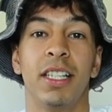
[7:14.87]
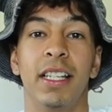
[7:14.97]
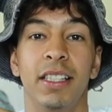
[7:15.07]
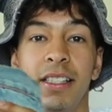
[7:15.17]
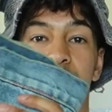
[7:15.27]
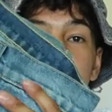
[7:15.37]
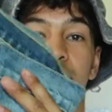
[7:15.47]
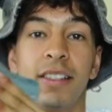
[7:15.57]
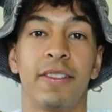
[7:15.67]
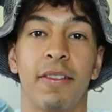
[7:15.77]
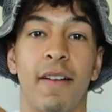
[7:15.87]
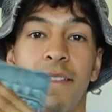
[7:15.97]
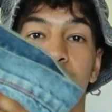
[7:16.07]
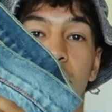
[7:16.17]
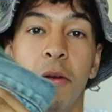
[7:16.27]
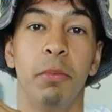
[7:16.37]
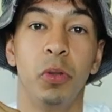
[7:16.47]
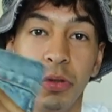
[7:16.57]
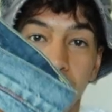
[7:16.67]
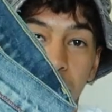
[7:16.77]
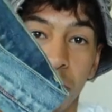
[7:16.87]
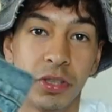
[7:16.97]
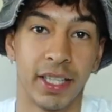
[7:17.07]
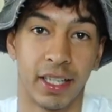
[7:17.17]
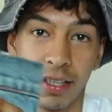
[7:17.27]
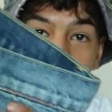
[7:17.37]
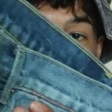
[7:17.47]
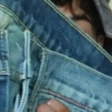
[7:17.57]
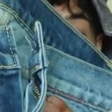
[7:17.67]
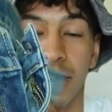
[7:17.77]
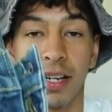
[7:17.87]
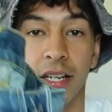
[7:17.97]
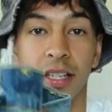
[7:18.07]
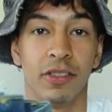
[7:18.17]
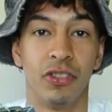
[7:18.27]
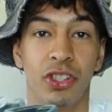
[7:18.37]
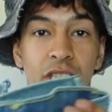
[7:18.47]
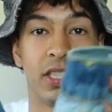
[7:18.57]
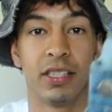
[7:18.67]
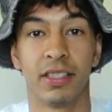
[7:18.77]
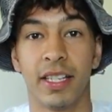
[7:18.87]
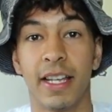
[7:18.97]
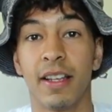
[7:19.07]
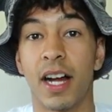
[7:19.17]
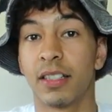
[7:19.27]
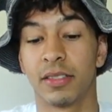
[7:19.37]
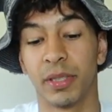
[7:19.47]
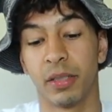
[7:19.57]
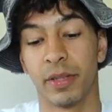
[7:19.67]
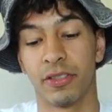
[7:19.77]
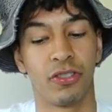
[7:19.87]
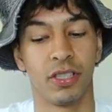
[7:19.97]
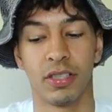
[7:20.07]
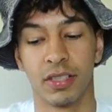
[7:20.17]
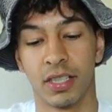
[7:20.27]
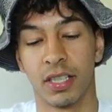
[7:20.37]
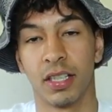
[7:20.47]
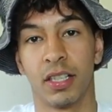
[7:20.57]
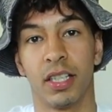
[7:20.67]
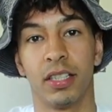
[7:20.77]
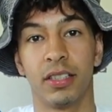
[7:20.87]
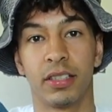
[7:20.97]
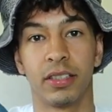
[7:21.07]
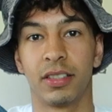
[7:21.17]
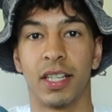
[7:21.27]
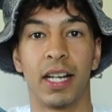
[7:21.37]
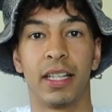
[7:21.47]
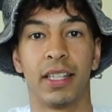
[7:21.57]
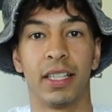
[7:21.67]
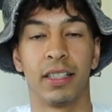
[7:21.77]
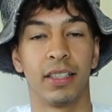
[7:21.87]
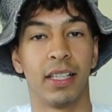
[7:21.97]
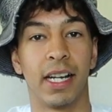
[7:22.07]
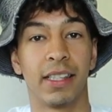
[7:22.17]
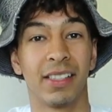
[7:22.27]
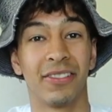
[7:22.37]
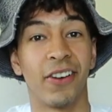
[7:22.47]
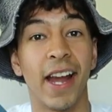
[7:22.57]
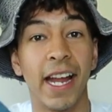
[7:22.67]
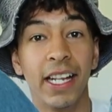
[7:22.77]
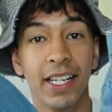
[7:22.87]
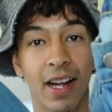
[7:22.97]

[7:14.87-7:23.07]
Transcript: and this is from Muji Muji. I got another pair of jeans. They honestly make the best jeans. This is, I think, I think for eighty